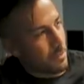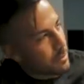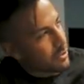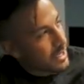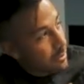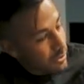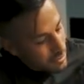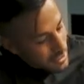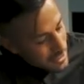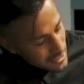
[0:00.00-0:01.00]
that people get with
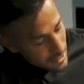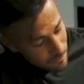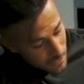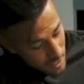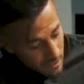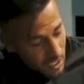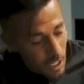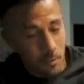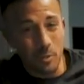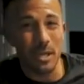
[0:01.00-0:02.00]
low intensity. A
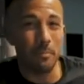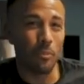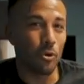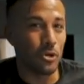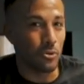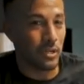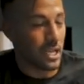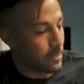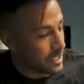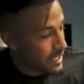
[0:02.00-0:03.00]
lot of people get bored doing
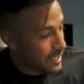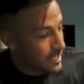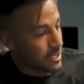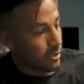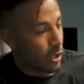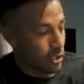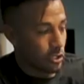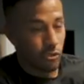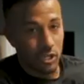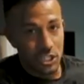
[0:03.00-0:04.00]
it because it is a
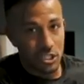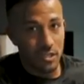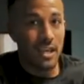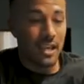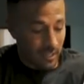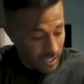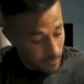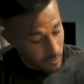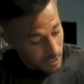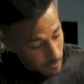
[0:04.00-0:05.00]
longer duration. A lot
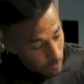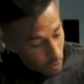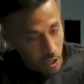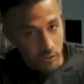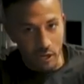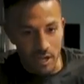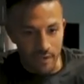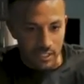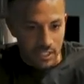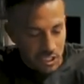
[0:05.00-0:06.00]
of people get bored. They don't
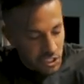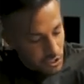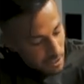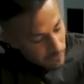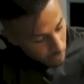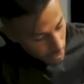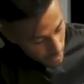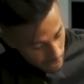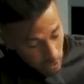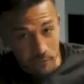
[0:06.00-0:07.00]
have the attention span for
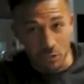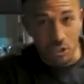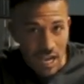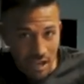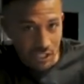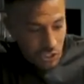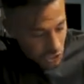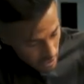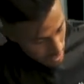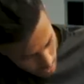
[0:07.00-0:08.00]
it. They don't feel
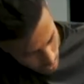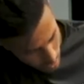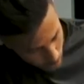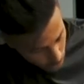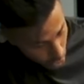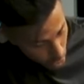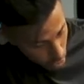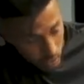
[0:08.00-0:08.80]
challenged a pro,